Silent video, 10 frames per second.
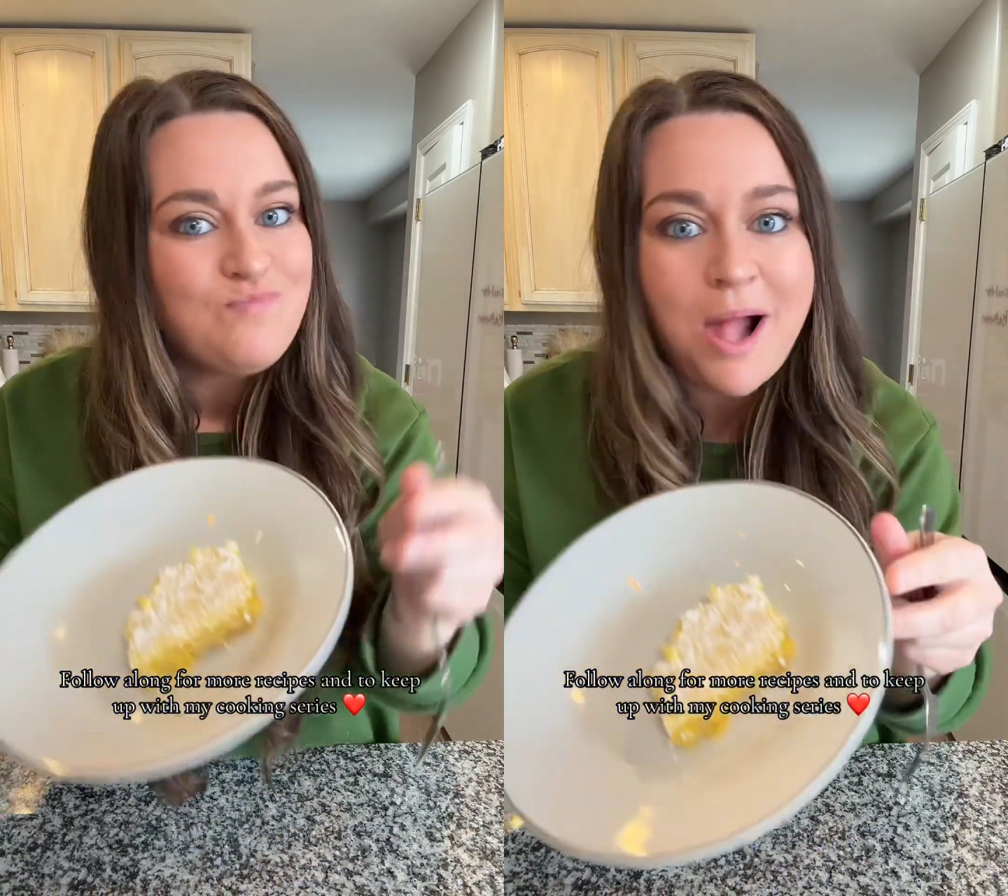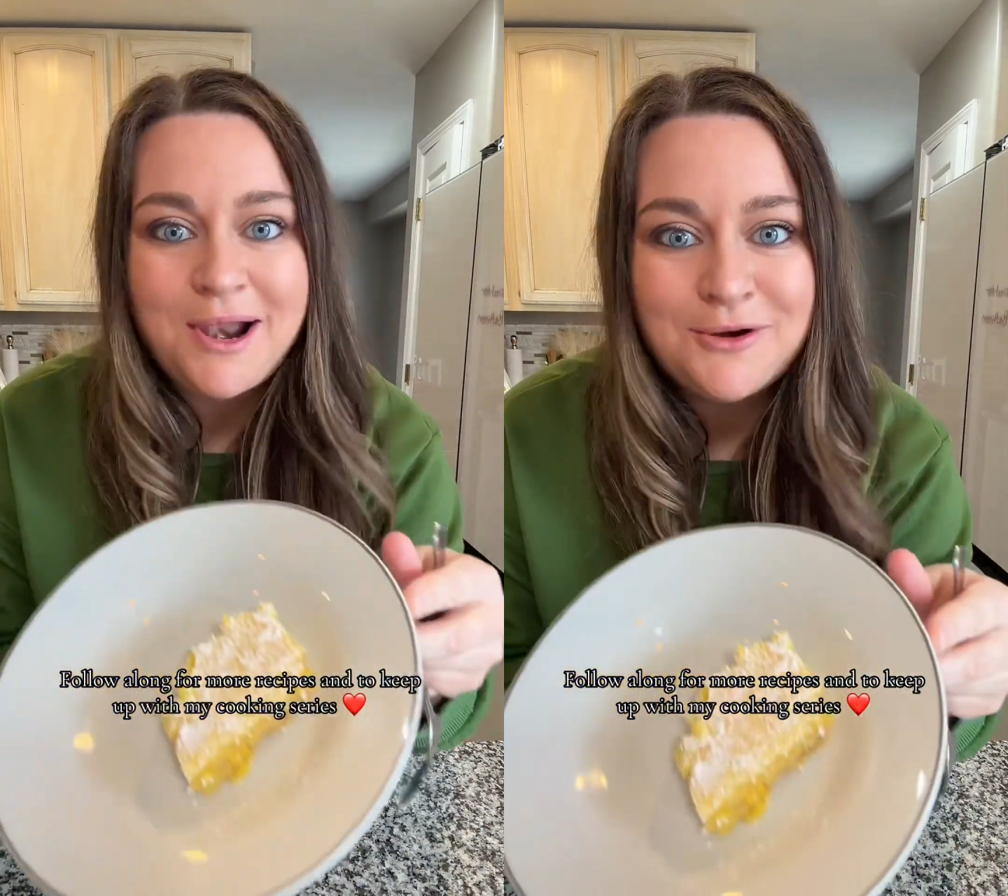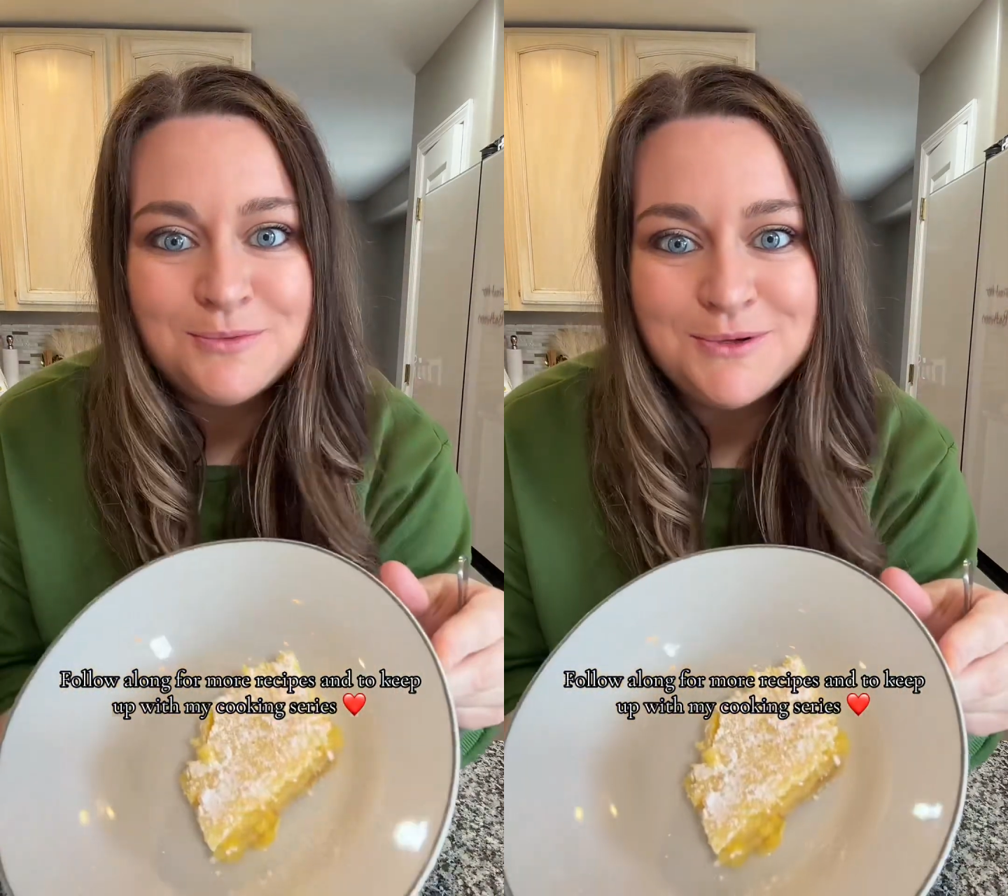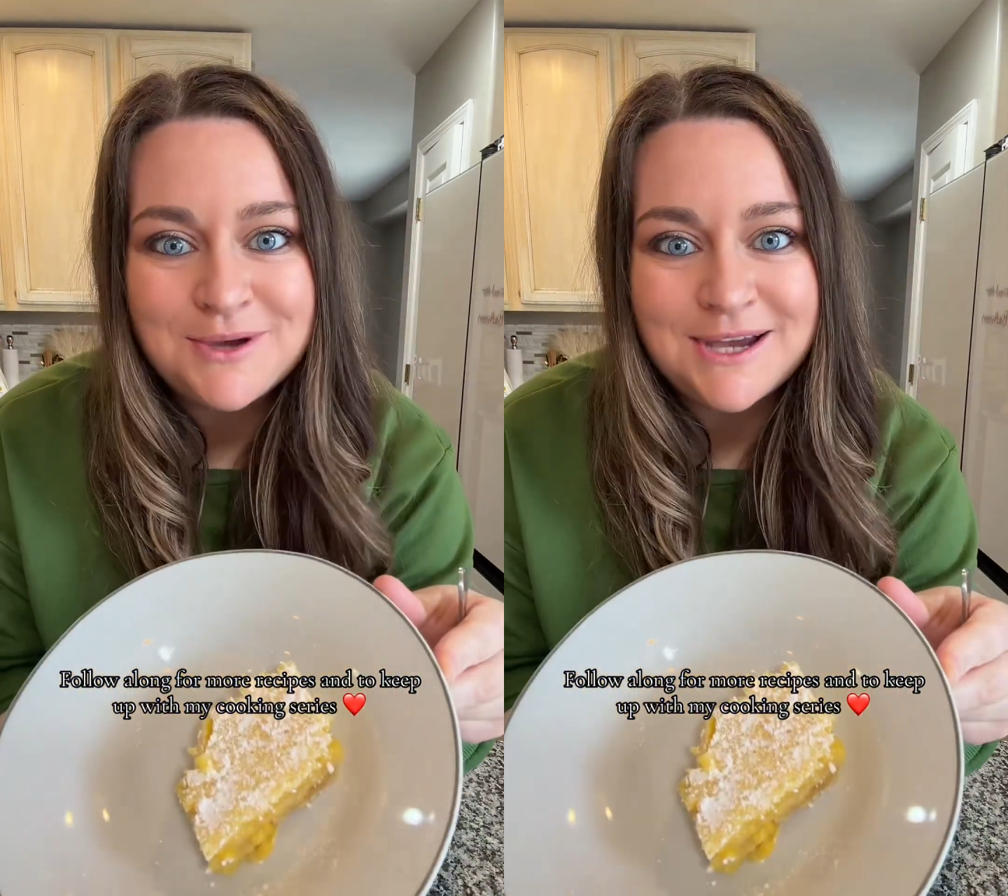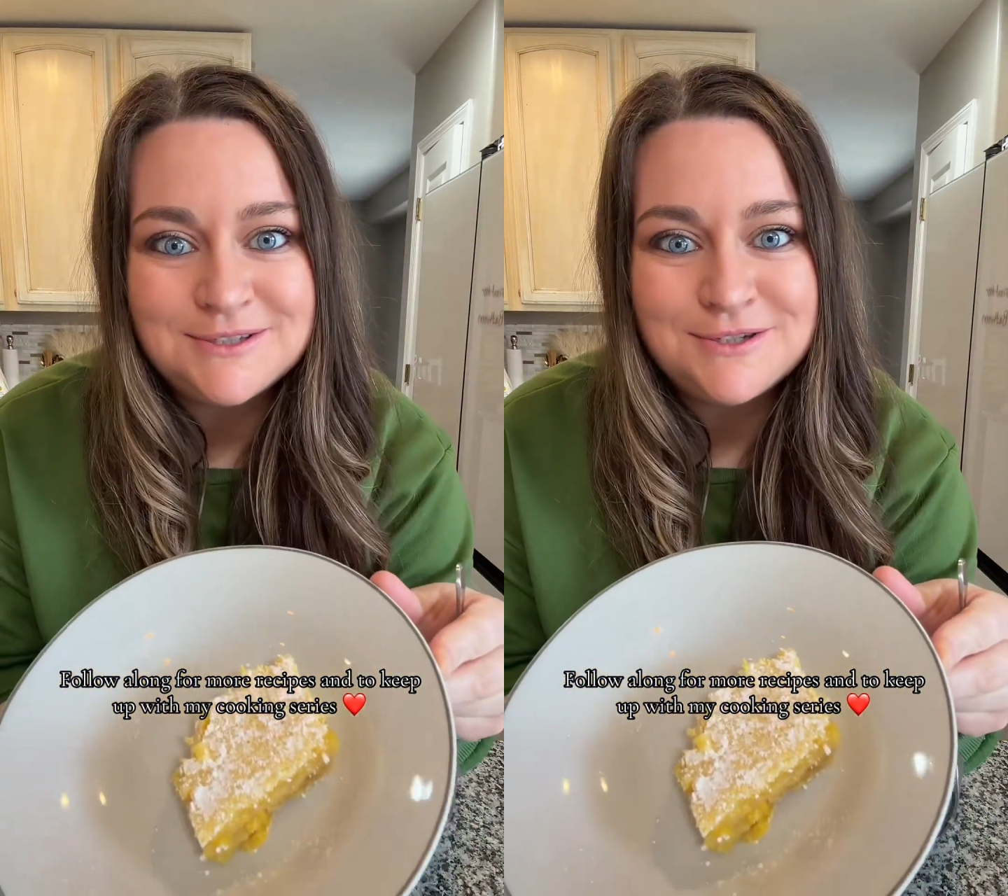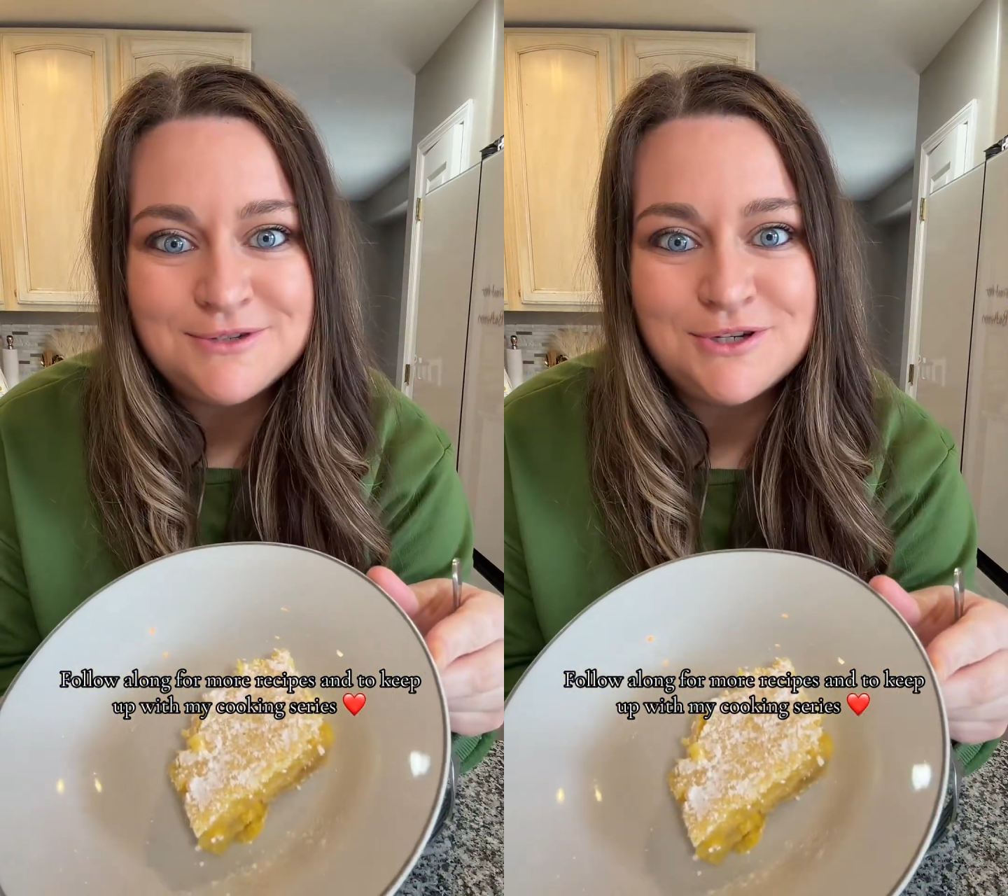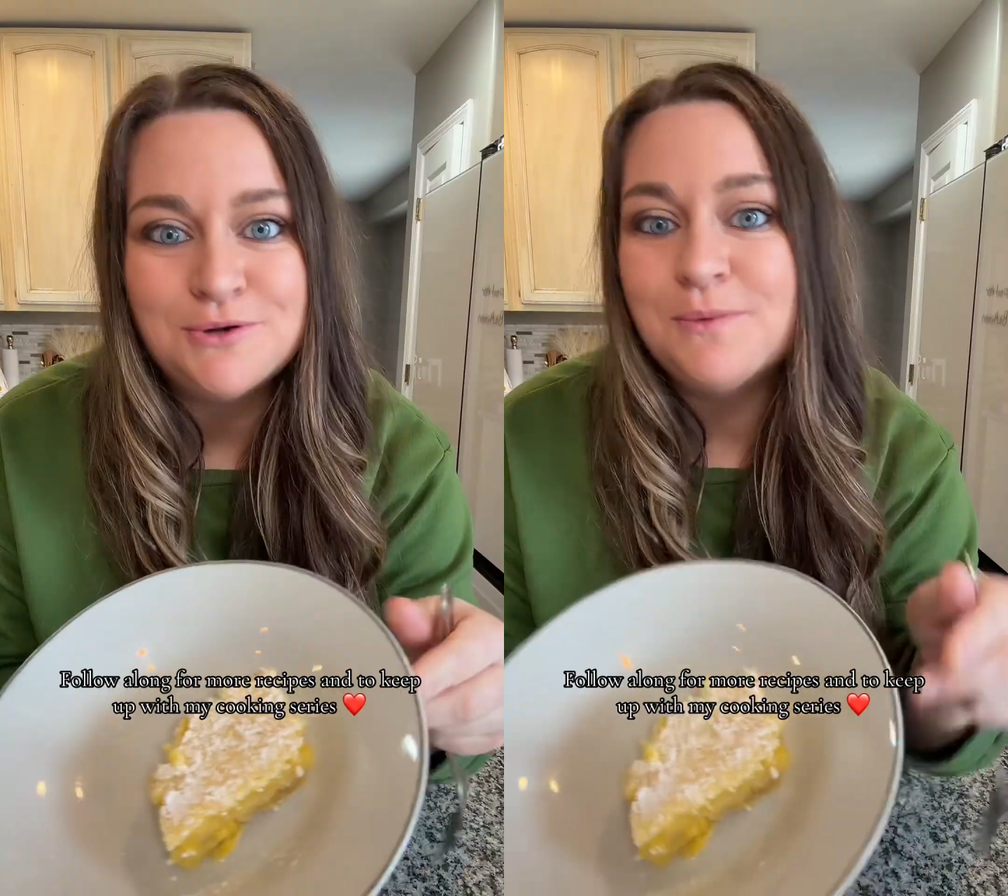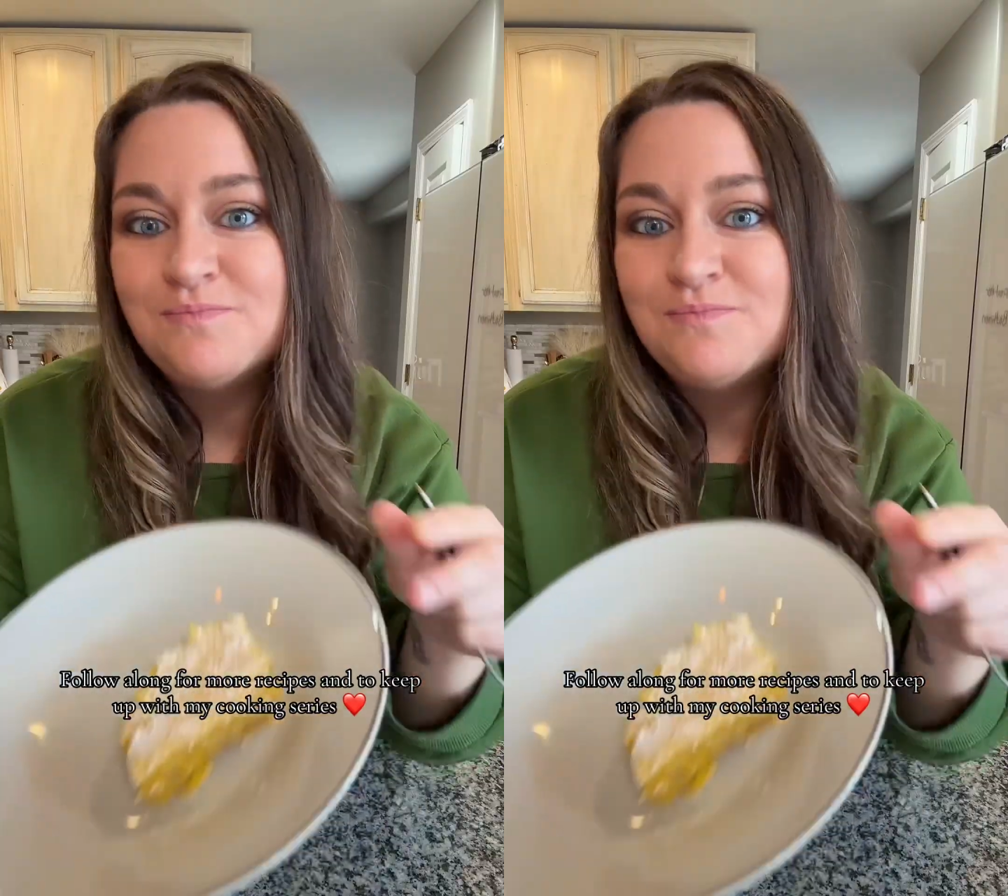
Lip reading: and I hope you guys do too.